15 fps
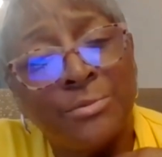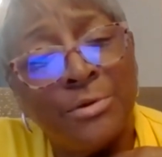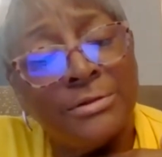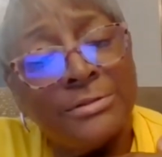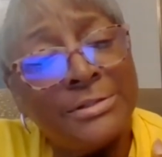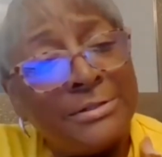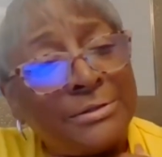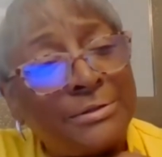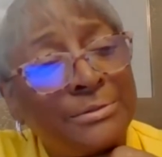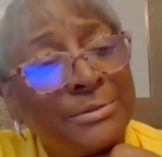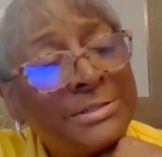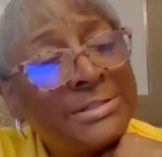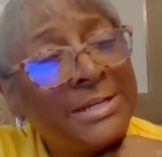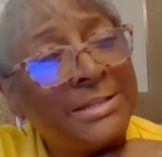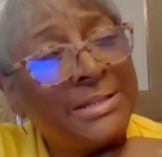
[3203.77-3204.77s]
Wilson, who
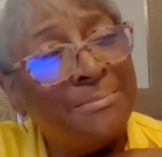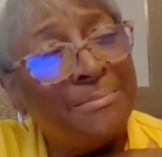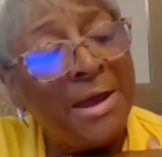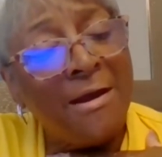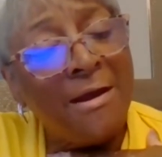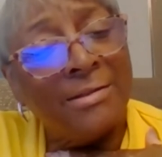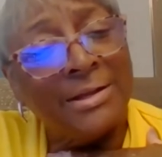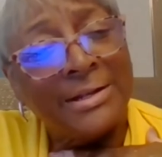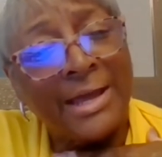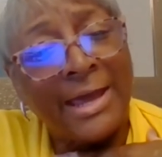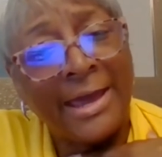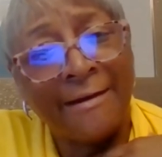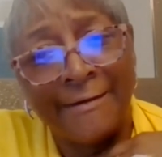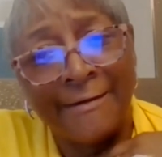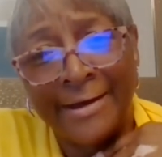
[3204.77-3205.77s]
is in the Maryland
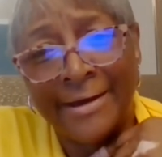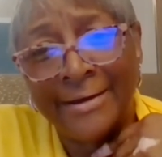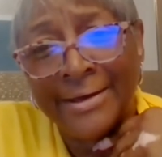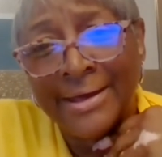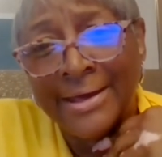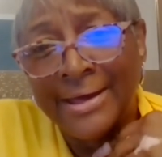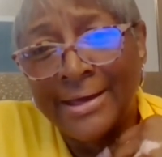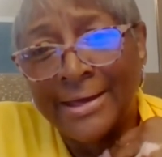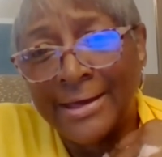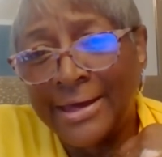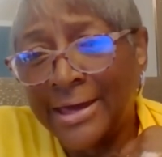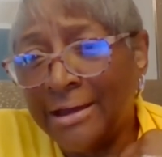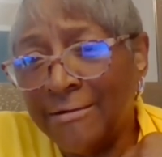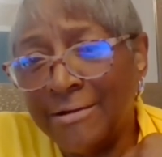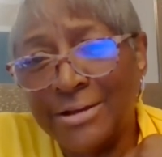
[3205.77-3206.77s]
area,
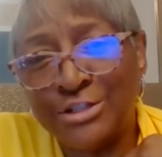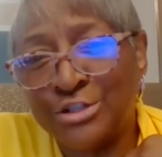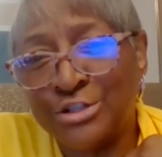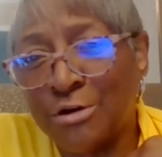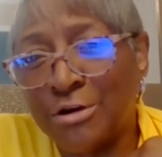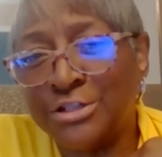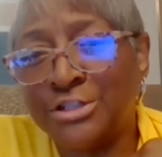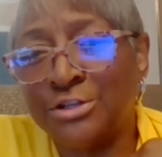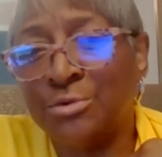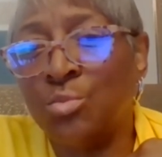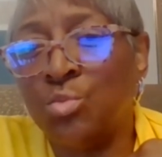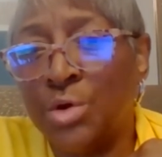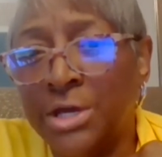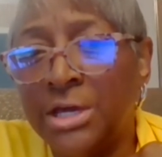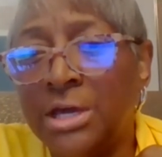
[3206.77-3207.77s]
here in Georgia,
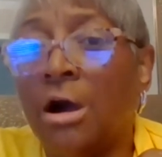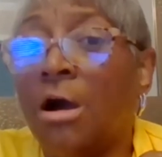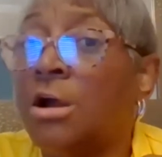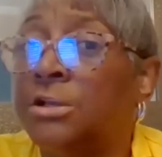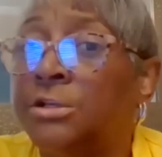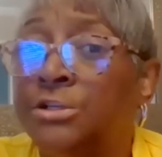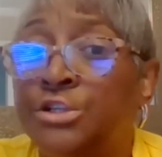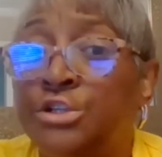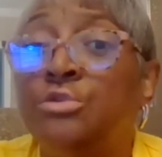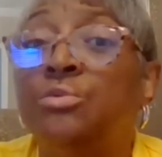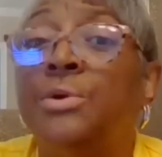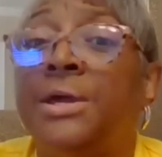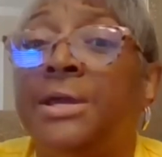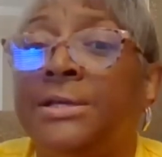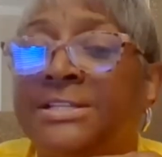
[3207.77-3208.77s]
we are
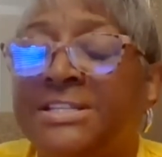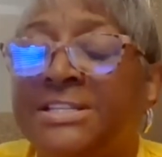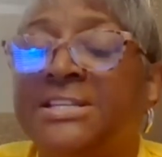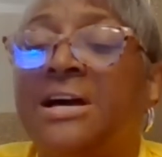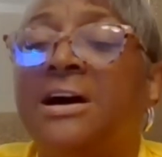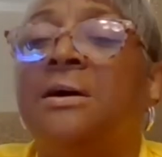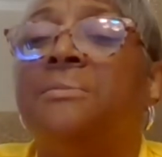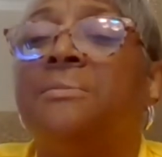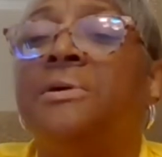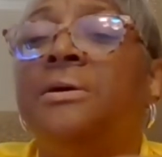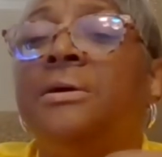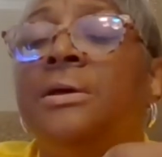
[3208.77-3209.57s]
doing some,